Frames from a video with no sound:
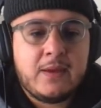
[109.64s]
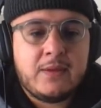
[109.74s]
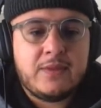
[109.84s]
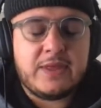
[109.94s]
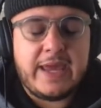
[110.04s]

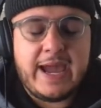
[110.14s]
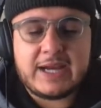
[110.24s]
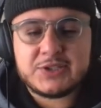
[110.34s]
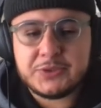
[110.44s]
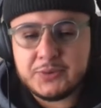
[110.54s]
the
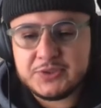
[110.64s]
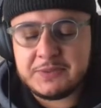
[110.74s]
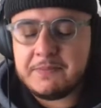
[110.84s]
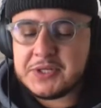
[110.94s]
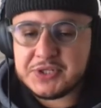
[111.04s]
actual
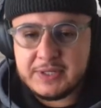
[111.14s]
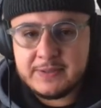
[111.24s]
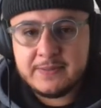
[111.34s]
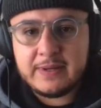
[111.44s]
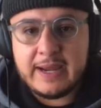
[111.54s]

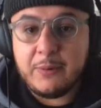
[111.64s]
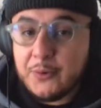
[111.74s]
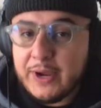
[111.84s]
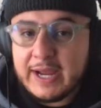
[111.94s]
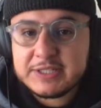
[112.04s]
submission. I
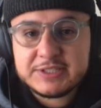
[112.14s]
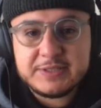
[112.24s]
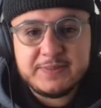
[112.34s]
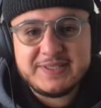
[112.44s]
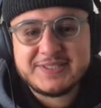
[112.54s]
won't actually
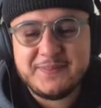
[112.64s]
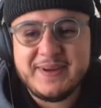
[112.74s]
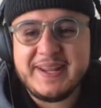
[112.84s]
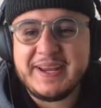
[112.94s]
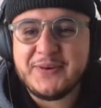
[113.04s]
be
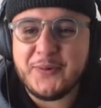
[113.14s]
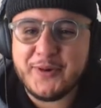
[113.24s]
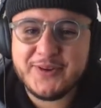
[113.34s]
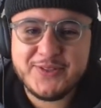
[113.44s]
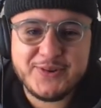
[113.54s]
submitting an
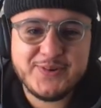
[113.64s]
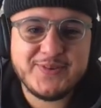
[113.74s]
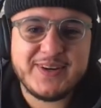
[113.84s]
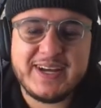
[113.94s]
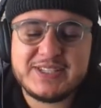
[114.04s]
order through
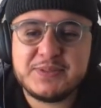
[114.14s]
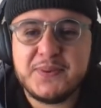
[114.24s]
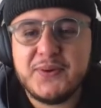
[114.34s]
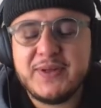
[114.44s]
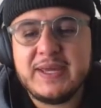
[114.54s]

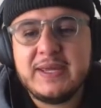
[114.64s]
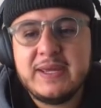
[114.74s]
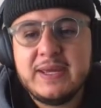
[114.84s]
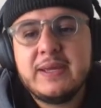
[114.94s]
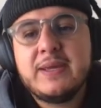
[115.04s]
Chipotle,
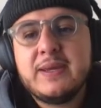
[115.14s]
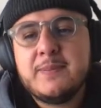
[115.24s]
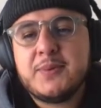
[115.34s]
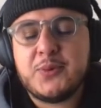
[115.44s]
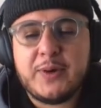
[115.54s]

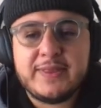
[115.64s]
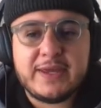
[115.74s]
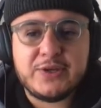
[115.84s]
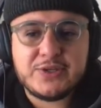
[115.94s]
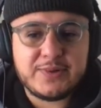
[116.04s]
but the way that
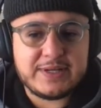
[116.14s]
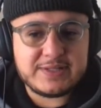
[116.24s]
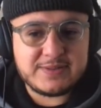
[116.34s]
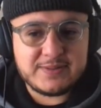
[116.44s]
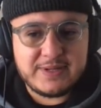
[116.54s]
you do it
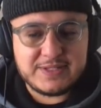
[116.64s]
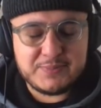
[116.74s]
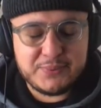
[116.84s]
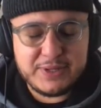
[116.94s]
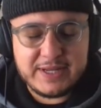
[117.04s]
is
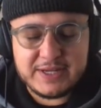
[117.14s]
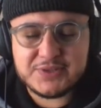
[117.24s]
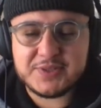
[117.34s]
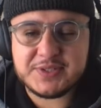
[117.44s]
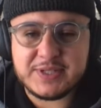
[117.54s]
pretty
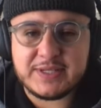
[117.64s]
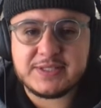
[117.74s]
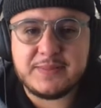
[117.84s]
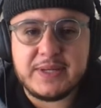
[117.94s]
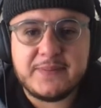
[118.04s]
interesting to
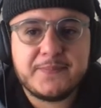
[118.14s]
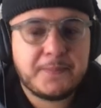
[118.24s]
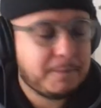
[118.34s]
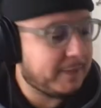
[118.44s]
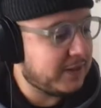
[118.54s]
me.
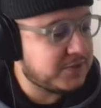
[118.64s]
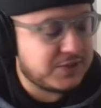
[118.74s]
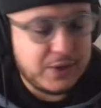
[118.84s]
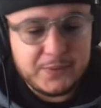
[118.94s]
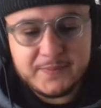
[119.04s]

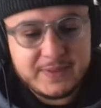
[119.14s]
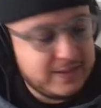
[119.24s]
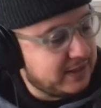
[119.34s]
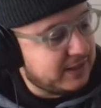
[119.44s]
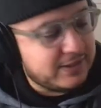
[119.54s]
So
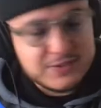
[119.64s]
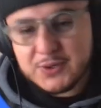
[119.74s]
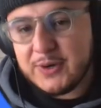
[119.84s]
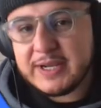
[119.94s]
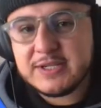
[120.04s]
let's go
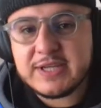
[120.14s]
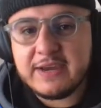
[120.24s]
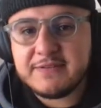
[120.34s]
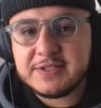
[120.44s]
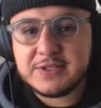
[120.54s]
ahead and
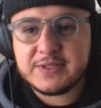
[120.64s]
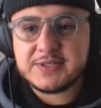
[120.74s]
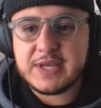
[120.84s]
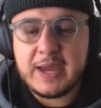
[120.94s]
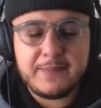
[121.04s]
dive into this
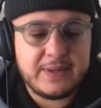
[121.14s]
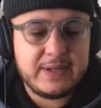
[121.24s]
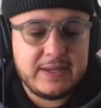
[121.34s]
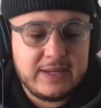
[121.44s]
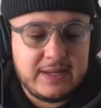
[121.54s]
app
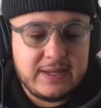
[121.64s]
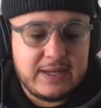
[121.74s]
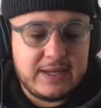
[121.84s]
and